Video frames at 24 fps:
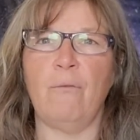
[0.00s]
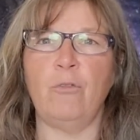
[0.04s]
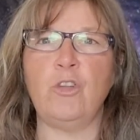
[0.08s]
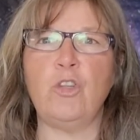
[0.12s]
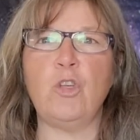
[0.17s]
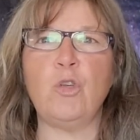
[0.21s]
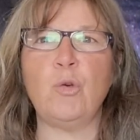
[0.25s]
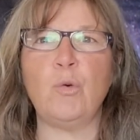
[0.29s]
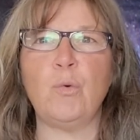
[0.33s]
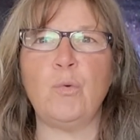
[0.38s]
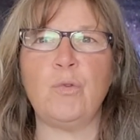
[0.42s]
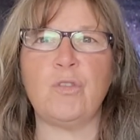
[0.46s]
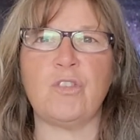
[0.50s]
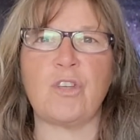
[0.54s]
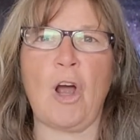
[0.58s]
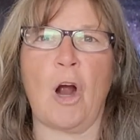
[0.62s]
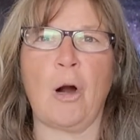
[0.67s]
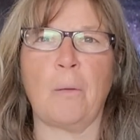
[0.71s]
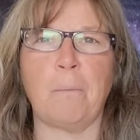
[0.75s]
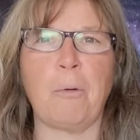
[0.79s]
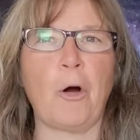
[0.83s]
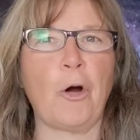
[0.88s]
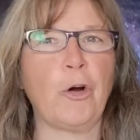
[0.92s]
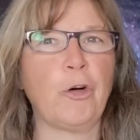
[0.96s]
use
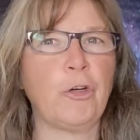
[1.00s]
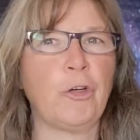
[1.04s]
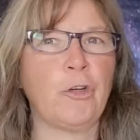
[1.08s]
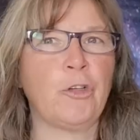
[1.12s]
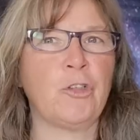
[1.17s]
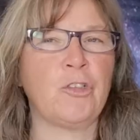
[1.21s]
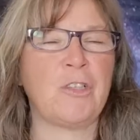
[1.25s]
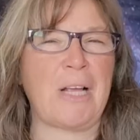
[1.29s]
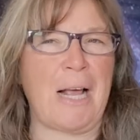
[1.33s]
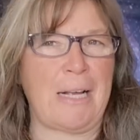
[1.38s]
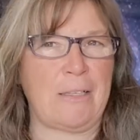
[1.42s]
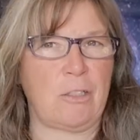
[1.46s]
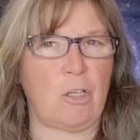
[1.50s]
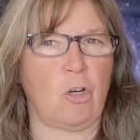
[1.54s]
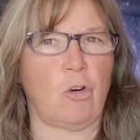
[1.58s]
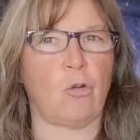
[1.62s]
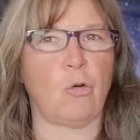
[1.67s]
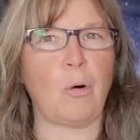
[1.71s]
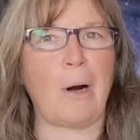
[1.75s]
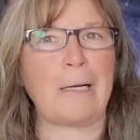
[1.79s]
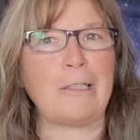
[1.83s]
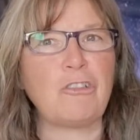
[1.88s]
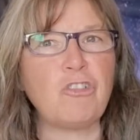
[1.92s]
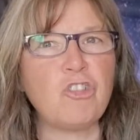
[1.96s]
our partners as a
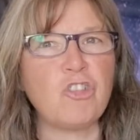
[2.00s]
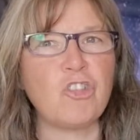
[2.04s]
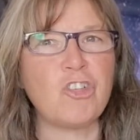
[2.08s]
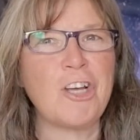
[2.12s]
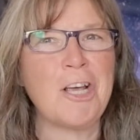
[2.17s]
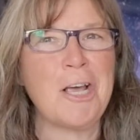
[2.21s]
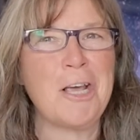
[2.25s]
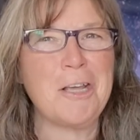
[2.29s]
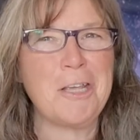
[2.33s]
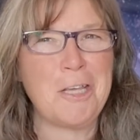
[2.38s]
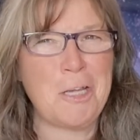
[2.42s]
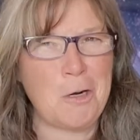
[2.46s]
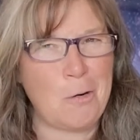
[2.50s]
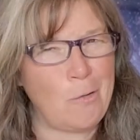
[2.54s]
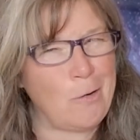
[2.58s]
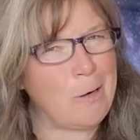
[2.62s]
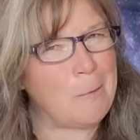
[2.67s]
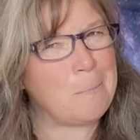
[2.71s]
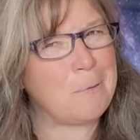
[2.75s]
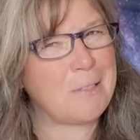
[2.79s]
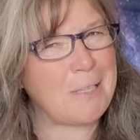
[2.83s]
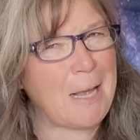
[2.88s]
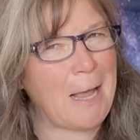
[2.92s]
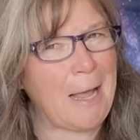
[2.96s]
crutch, you know what
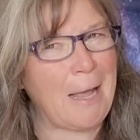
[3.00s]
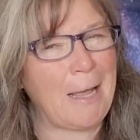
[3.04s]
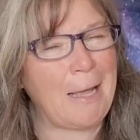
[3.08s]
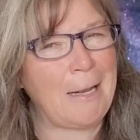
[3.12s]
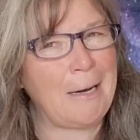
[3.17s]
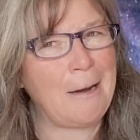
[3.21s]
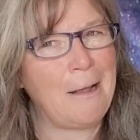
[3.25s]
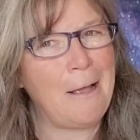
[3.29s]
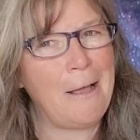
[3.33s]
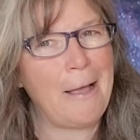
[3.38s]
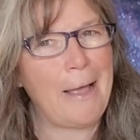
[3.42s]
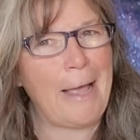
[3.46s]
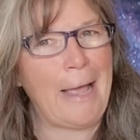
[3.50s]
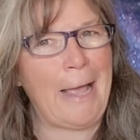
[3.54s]
I'm saying?